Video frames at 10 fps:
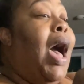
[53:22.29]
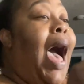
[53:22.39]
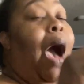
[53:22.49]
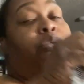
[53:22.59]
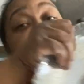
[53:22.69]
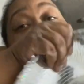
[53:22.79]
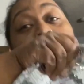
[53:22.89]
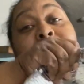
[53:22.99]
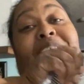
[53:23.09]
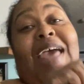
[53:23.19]
I was
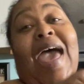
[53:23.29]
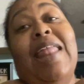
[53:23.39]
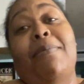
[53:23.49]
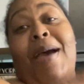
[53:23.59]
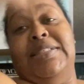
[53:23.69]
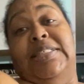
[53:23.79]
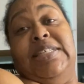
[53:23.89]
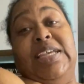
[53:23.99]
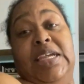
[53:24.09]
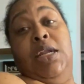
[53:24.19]
throwing this hat in my
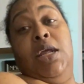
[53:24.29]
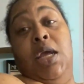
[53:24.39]
seat,